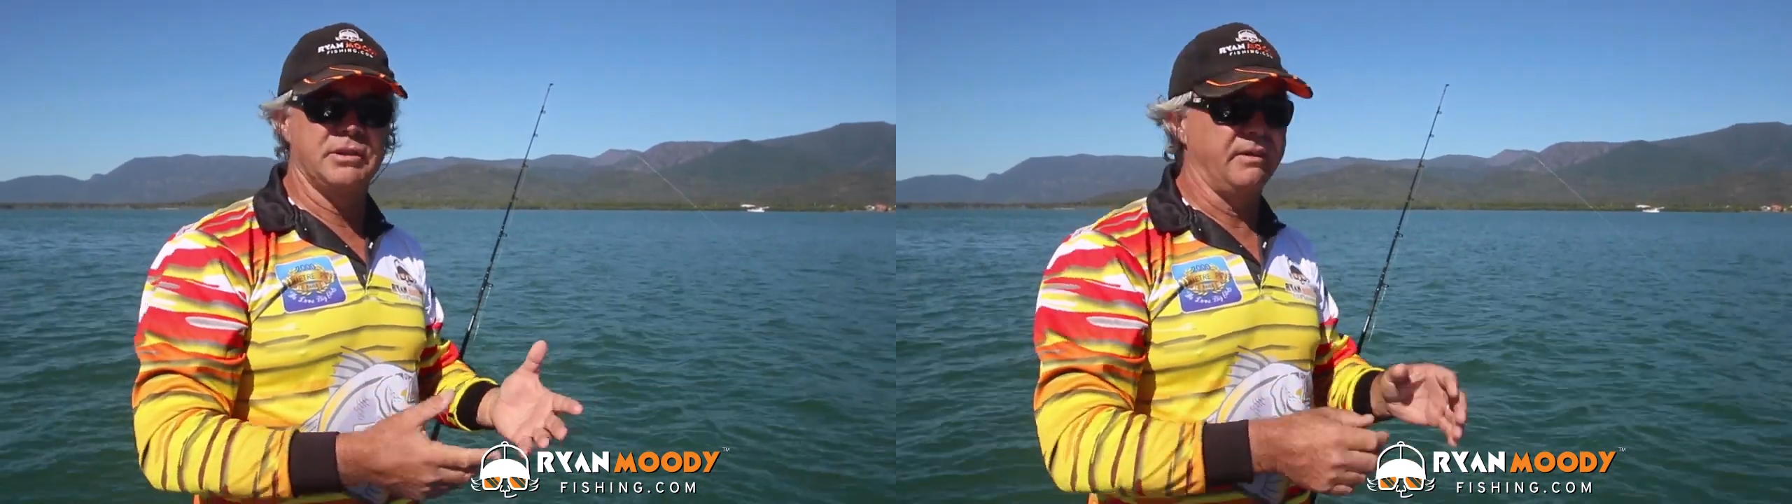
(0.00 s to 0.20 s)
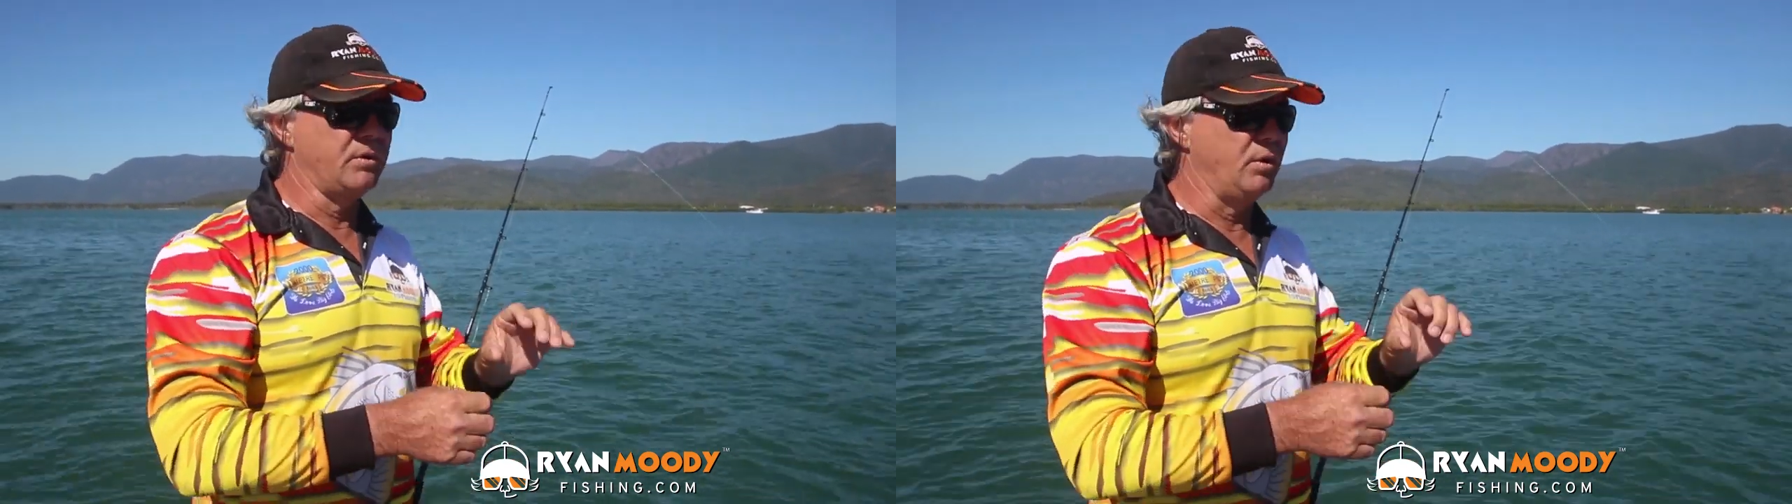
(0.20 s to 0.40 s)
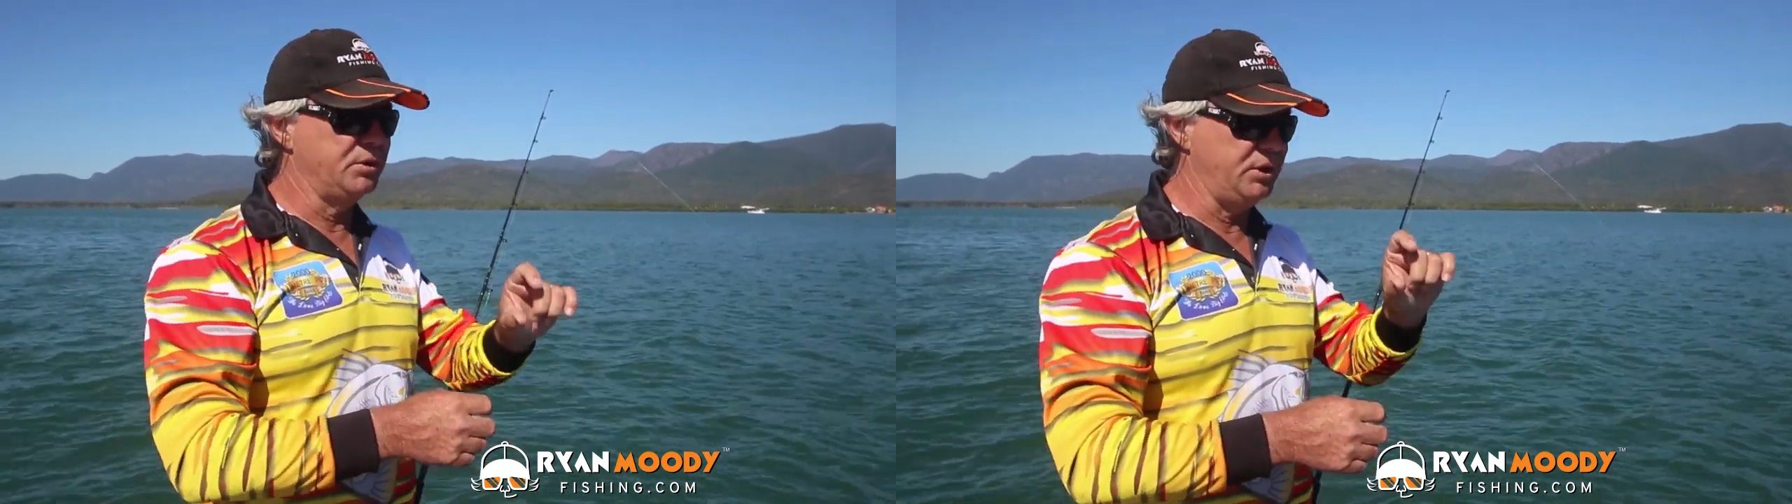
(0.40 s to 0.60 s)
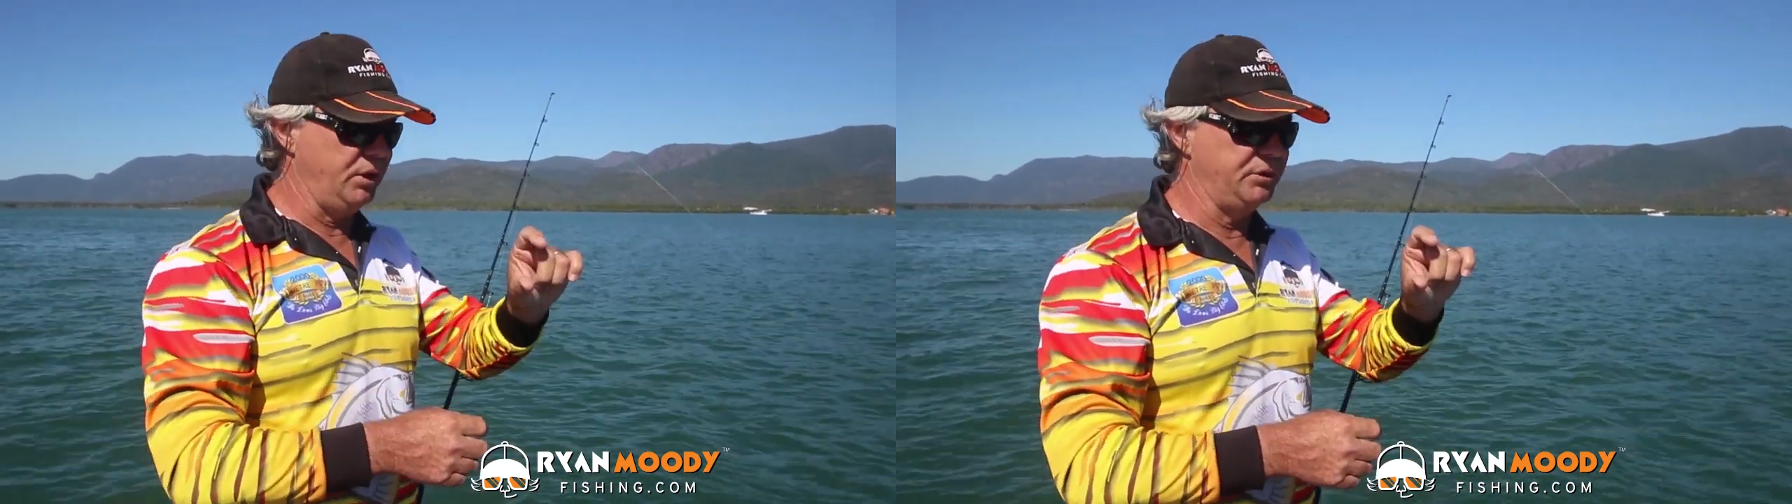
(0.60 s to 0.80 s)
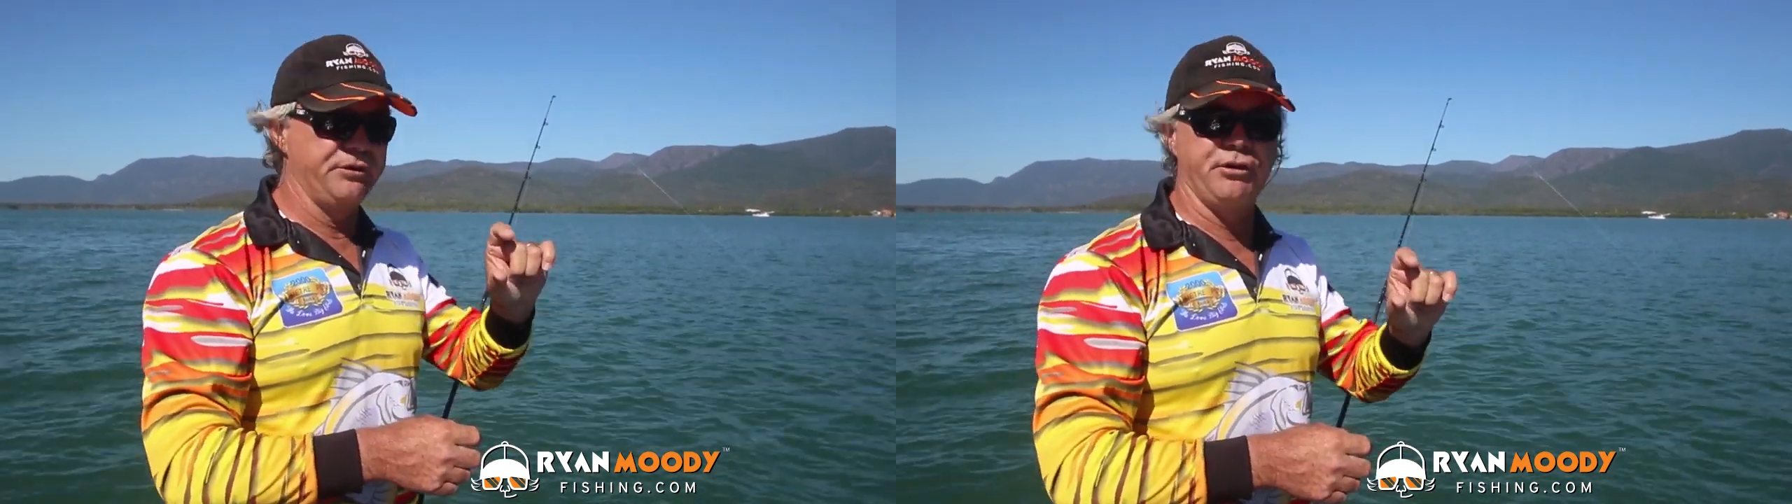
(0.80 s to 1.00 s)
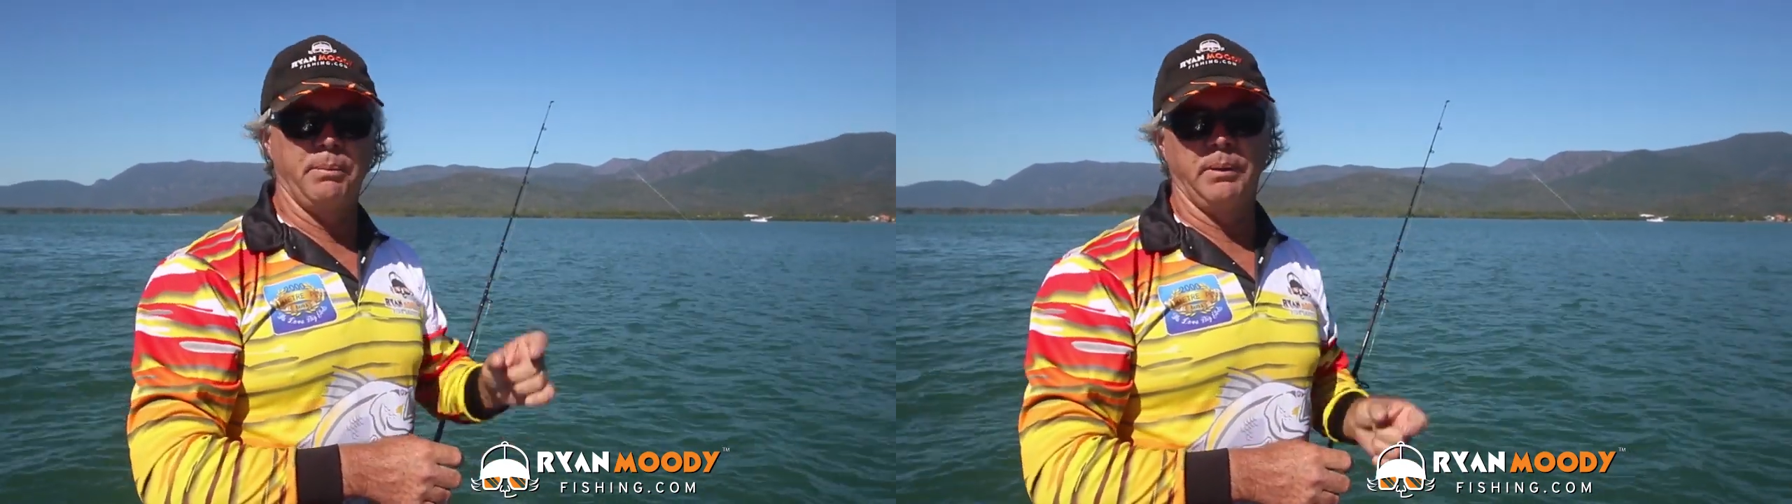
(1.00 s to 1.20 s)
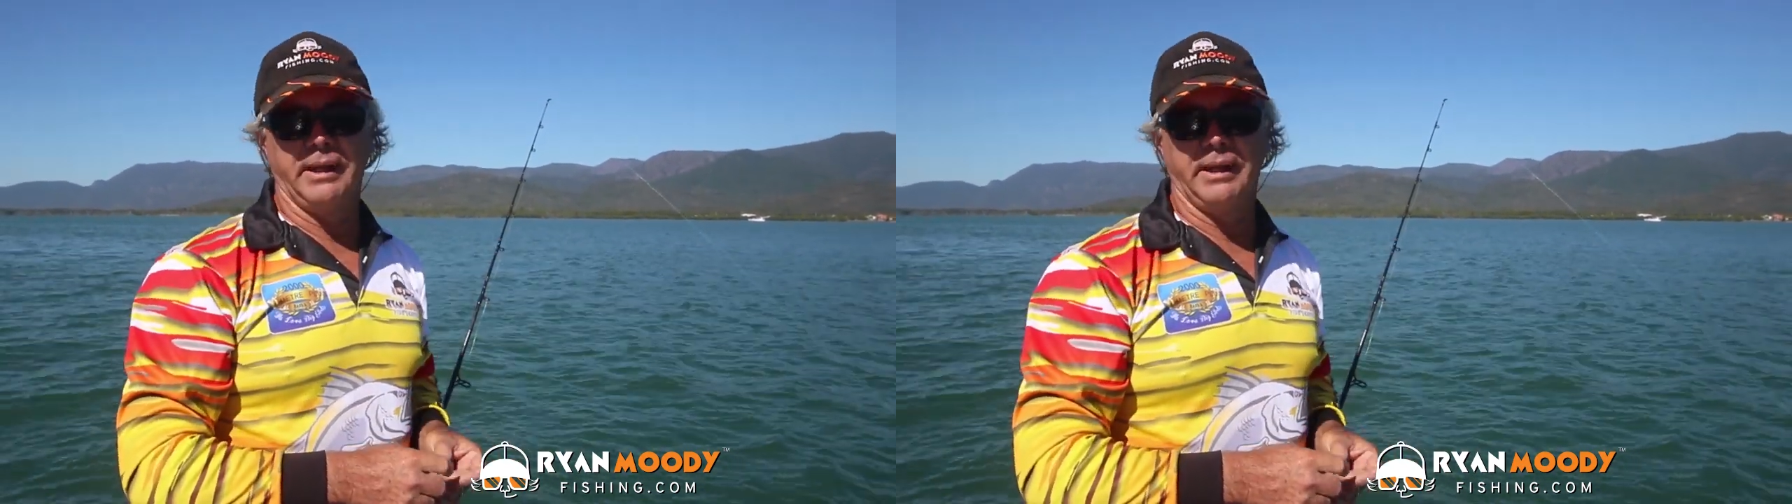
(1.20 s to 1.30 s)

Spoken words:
and of course you use the dropper